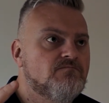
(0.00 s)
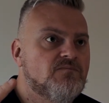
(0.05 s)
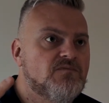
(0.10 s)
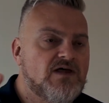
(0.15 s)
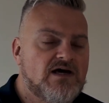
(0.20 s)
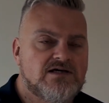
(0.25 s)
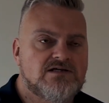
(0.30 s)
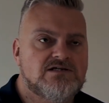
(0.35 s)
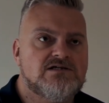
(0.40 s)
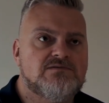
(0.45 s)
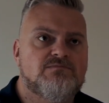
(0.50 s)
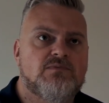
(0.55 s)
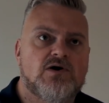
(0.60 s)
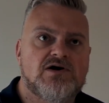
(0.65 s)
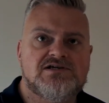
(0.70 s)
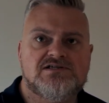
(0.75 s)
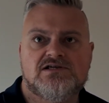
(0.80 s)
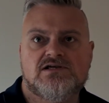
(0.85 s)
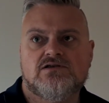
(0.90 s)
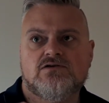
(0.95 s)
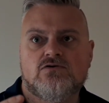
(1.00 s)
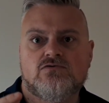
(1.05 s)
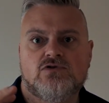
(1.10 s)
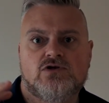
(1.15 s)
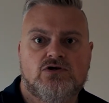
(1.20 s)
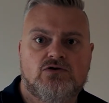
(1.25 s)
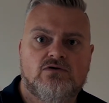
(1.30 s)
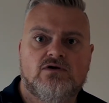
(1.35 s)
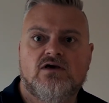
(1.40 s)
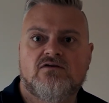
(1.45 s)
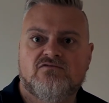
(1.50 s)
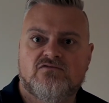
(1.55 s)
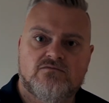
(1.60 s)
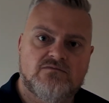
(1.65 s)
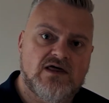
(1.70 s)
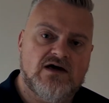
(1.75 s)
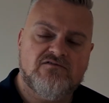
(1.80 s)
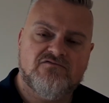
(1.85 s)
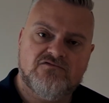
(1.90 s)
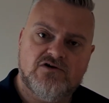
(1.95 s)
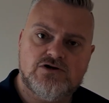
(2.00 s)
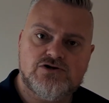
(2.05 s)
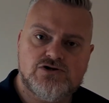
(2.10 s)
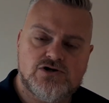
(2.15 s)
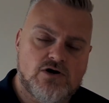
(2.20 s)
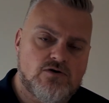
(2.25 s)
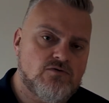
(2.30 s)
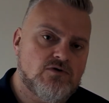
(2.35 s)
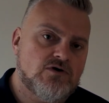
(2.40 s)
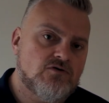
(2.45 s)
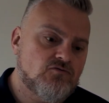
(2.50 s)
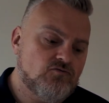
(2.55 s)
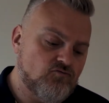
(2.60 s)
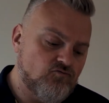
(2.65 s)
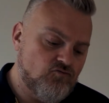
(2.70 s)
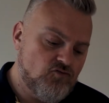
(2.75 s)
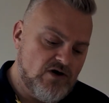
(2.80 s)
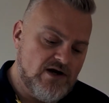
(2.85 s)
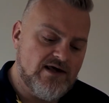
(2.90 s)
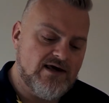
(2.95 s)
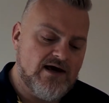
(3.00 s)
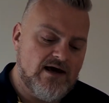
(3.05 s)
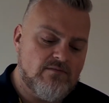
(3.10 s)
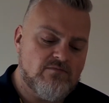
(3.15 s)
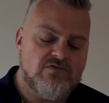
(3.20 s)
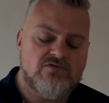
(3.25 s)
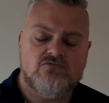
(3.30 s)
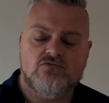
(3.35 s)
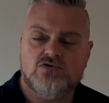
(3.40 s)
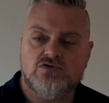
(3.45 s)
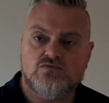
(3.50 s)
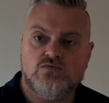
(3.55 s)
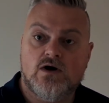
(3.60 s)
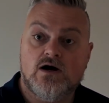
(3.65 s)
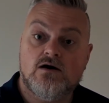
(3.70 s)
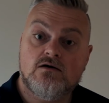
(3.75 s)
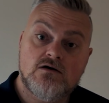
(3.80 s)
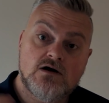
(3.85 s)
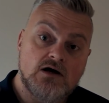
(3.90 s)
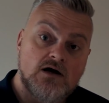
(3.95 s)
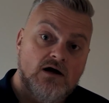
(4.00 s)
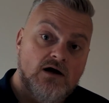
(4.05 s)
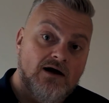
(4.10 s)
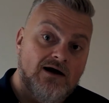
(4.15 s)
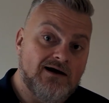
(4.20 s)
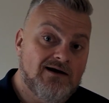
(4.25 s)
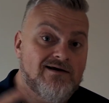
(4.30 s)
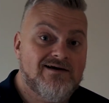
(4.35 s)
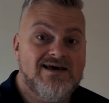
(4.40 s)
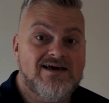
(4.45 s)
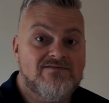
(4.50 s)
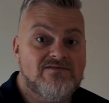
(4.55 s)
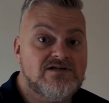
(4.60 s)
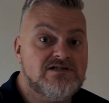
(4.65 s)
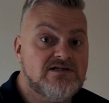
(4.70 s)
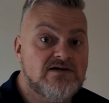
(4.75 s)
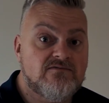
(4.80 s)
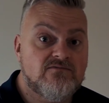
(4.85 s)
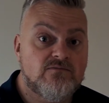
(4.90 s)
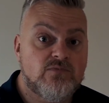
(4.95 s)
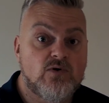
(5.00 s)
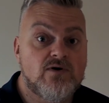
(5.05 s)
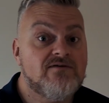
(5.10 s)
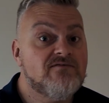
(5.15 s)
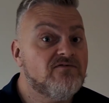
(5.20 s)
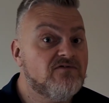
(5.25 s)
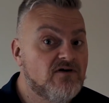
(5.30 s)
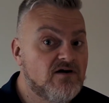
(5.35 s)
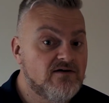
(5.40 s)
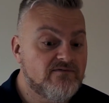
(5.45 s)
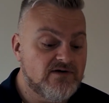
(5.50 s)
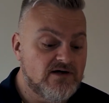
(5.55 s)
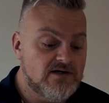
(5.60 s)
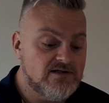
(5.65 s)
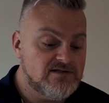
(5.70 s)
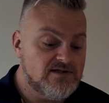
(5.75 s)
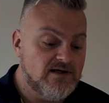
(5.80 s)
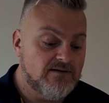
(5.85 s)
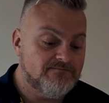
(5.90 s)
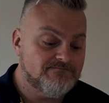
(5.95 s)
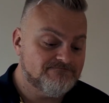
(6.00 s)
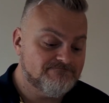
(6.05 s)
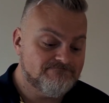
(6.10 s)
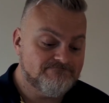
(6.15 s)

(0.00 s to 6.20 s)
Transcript: that spicy note that you get from that French oak really came through as well. And I gave it 7.5 out of 10.